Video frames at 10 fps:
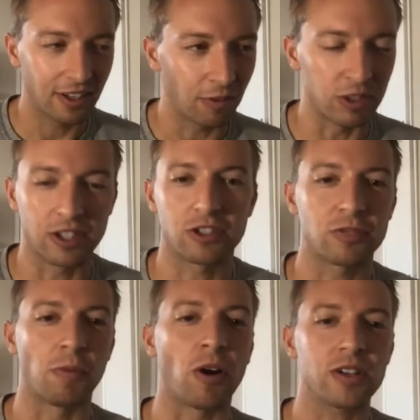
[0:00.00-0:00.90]
was the
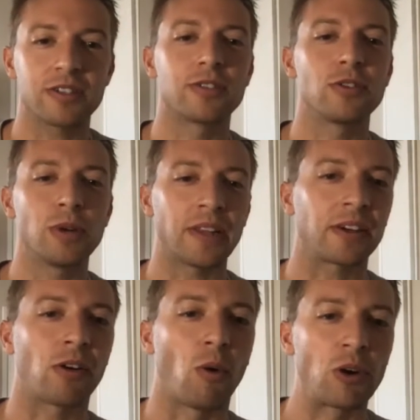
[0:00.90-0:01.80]
smartest dude on the
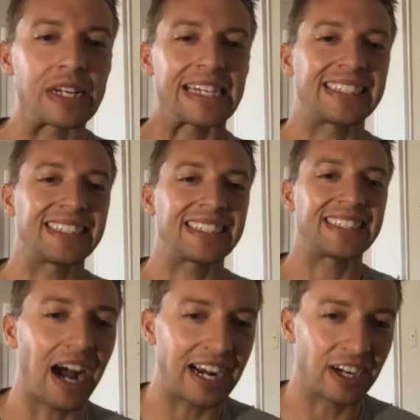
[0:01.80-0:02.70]
court his
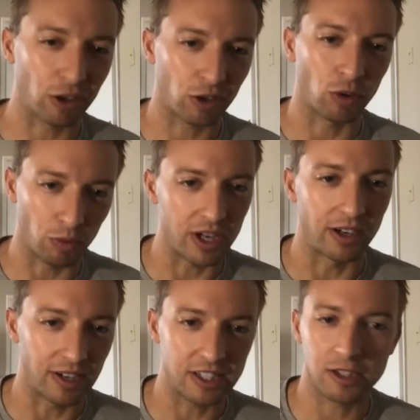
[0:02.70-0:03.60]
entire
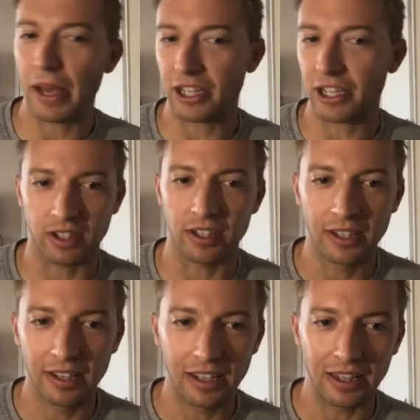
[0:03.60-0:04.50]
career, especially
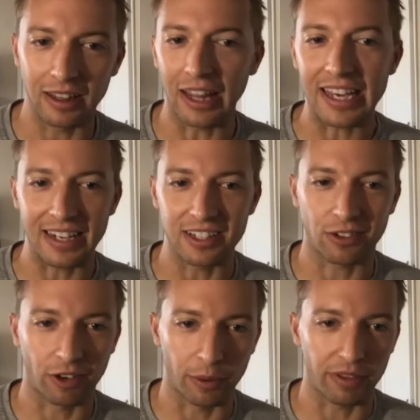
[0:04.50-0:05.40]
late in his
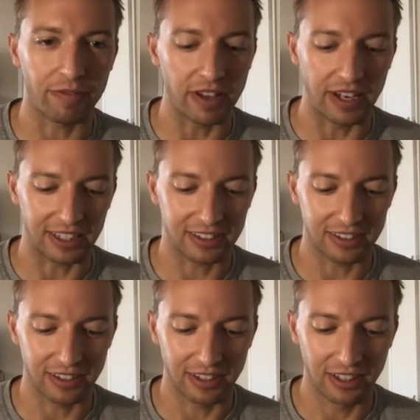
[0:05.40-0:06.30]
career with Phoenix.